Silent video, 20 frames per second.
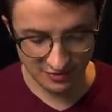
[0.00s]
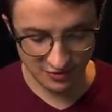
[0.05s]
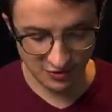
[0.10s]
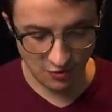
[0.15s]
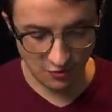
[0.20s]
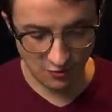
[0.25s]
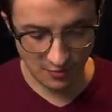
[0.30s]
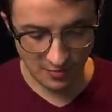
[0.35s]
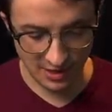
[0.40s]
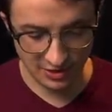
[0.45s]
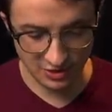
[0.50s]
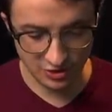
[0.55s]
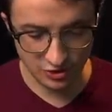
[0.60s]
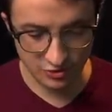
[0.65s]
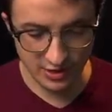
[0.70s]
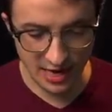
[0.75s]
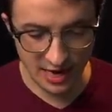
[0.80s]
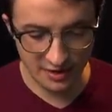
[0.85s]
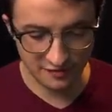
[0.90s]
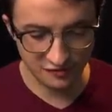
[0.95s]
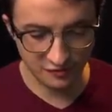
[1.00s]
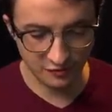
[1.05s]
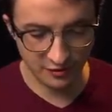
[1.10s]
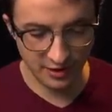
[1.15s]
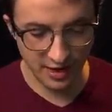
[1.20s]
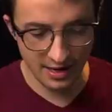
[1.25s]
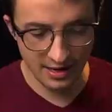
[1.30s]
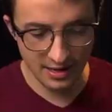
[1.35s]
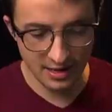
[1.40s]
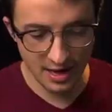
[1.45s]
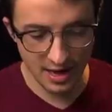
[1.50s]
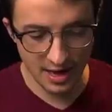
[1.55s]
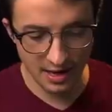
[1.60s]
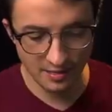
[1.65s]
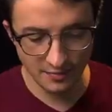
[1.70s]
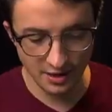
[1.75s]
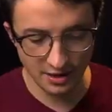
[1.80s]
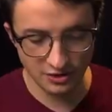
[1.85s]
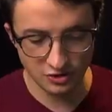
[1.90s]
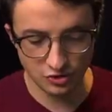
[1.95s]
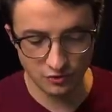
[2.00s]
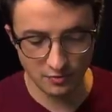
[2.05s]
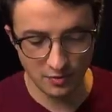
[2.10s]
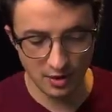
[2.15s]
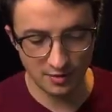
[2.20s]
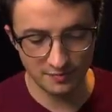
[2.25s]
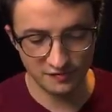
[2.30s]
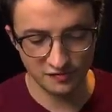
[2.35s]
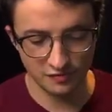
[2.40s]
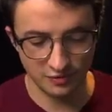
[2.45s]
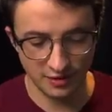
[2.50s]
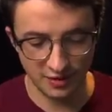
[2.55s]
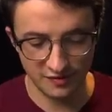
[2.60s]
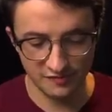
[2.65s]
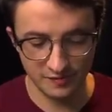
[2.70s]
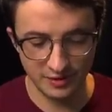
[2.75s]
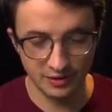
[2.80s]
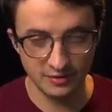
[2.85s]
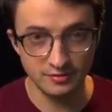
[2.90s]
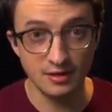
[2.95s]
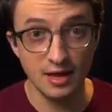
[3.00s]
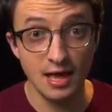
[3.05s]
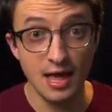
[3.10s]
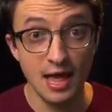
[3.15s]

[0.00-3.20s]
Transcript: So my two dads are gay and my two moms are lesbian,